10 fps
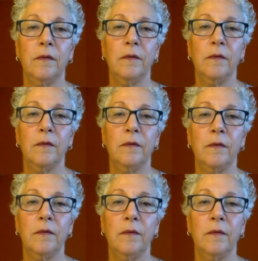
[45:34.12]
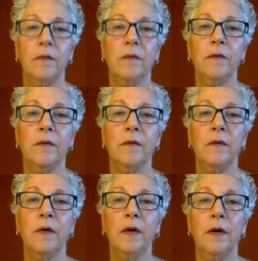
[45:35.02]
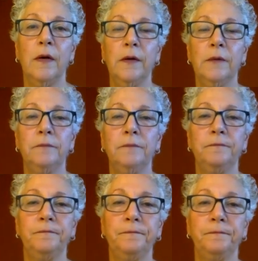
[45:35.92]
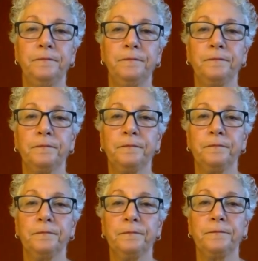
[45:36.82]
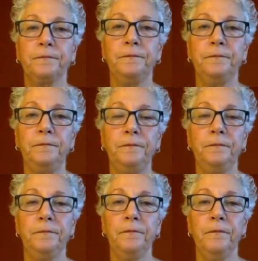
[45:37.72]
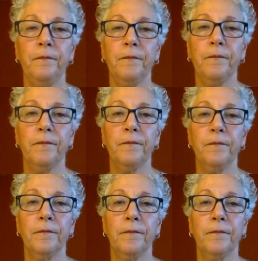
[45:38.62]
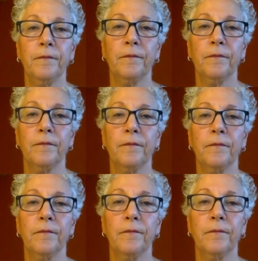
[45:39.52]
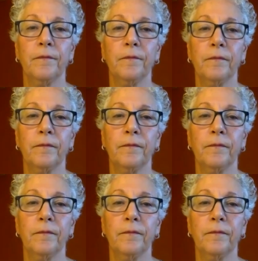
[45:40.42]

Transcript: (silent)